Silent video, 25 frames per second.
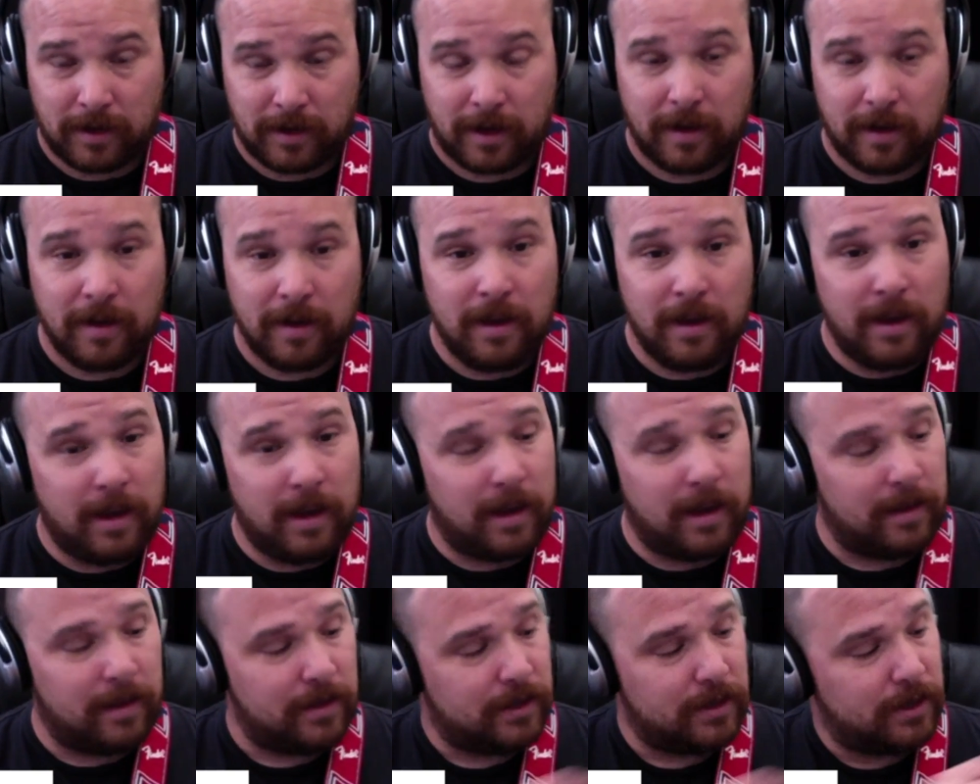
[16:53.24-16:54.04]
Okay?
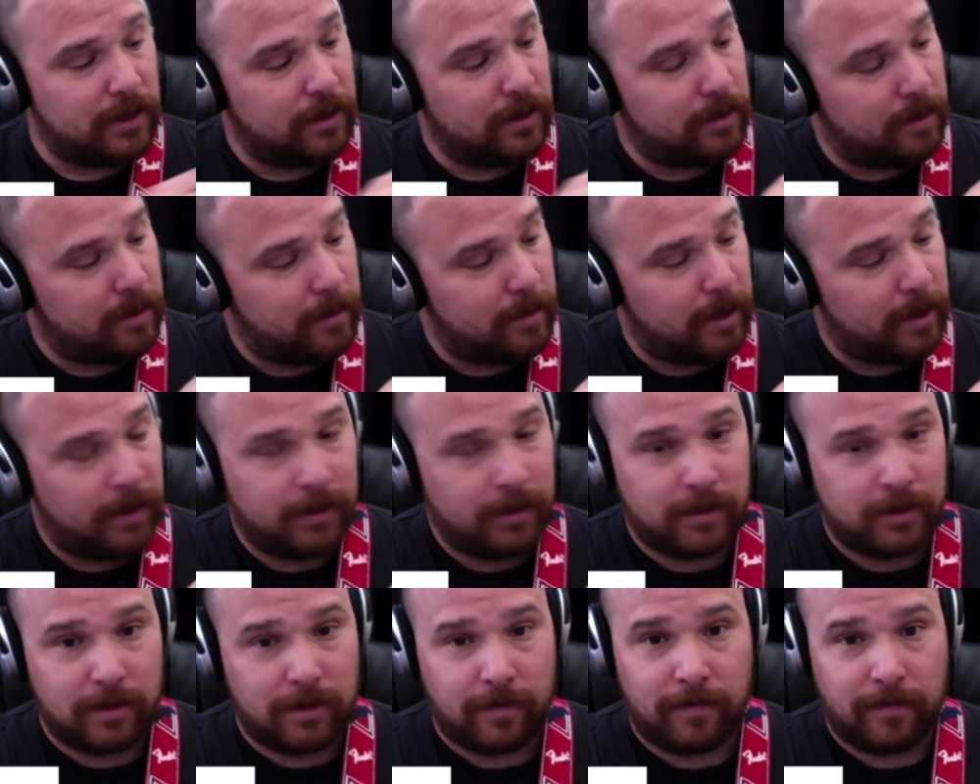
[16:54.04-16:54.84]
This note in the
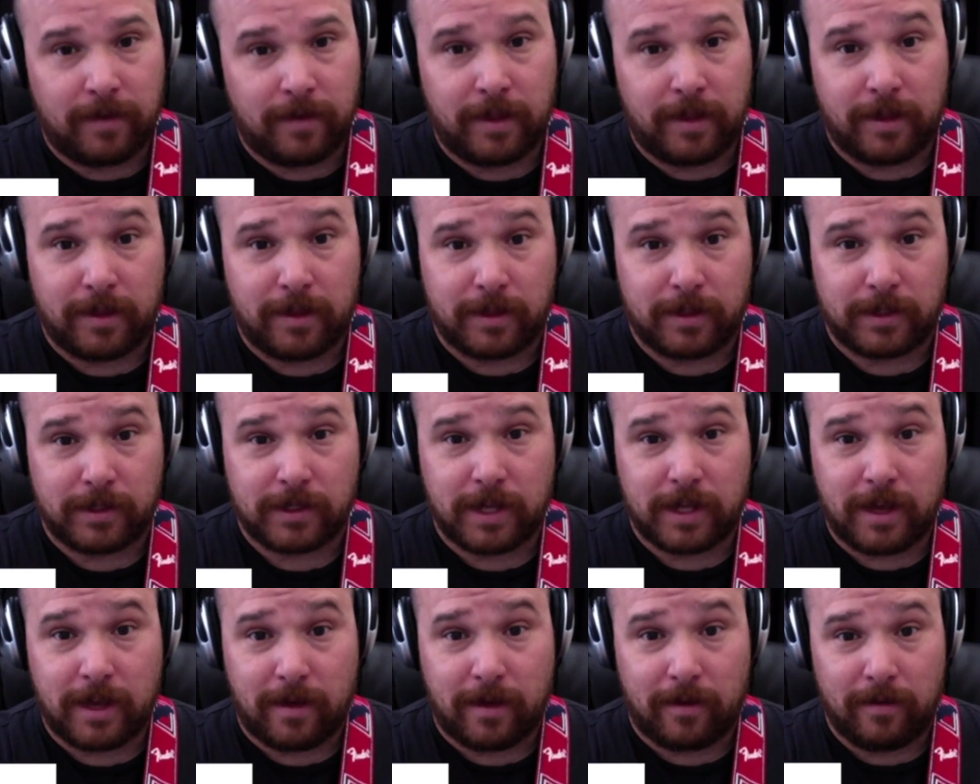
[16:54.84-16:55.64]
middle is the 5th of the
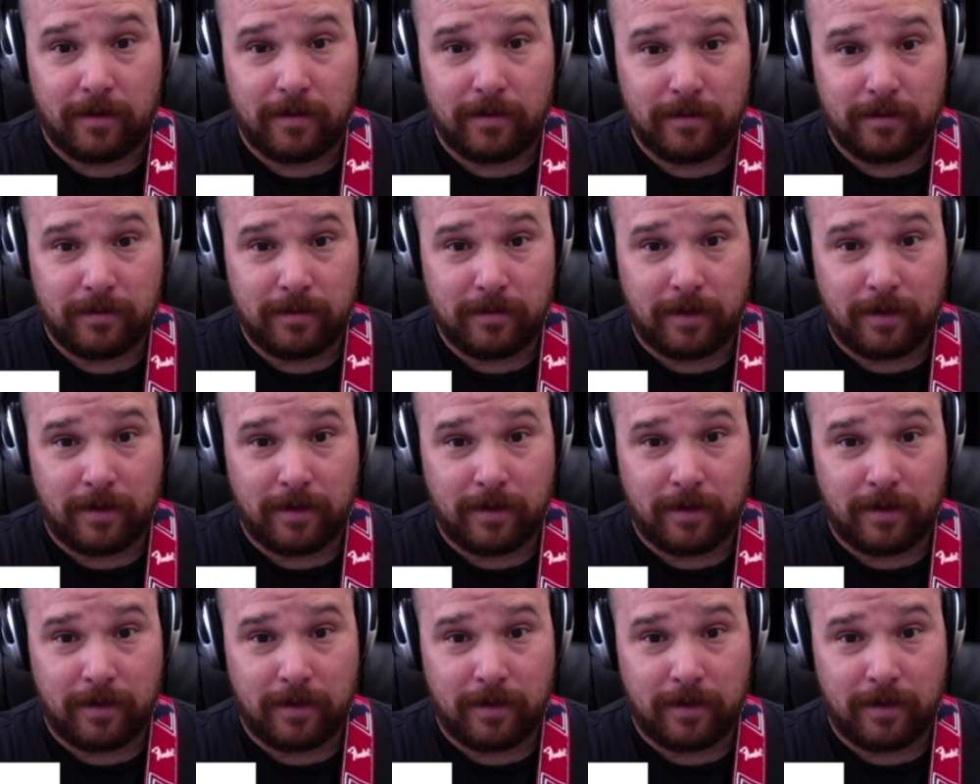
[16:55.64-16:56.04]
scale.